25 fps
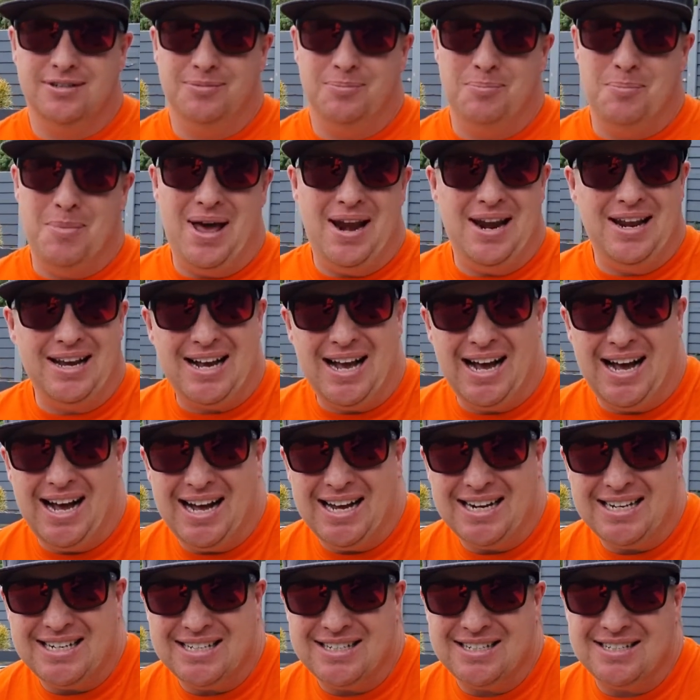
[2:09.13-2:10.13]

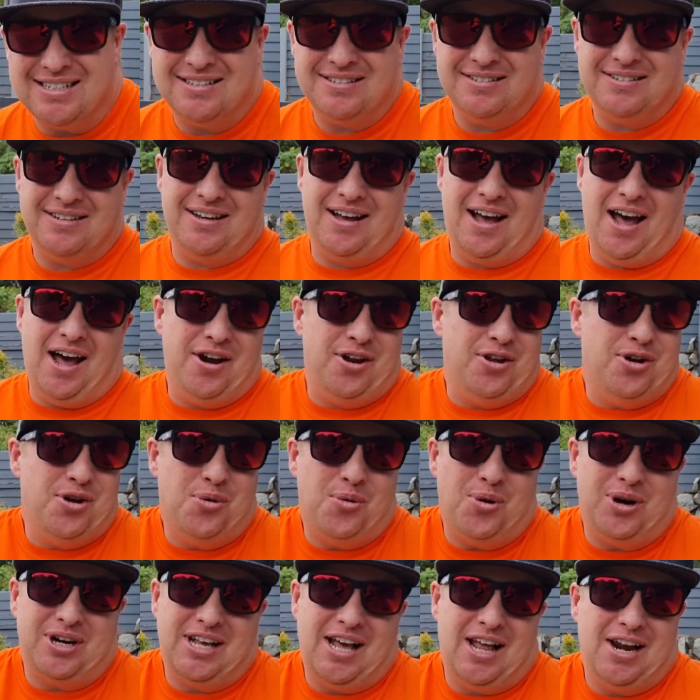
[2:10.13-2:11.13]
malachite, I don't
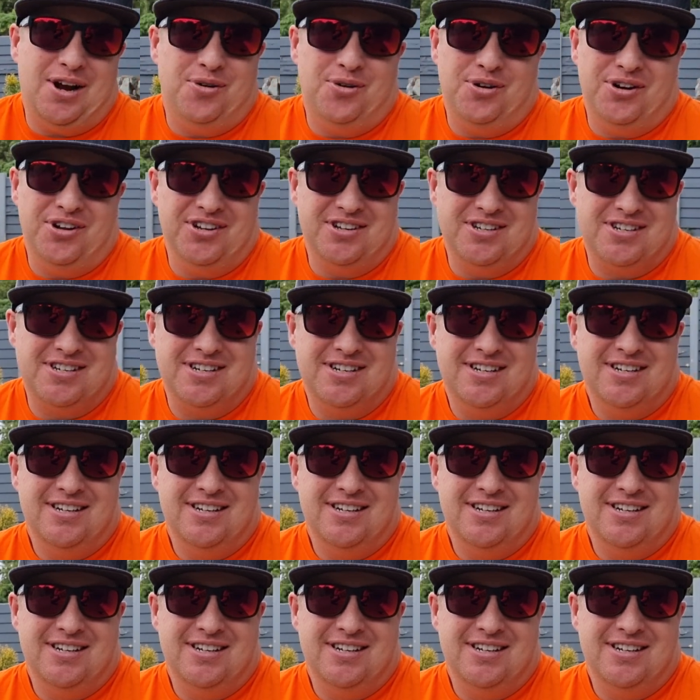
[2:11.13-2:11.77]
know what color it is.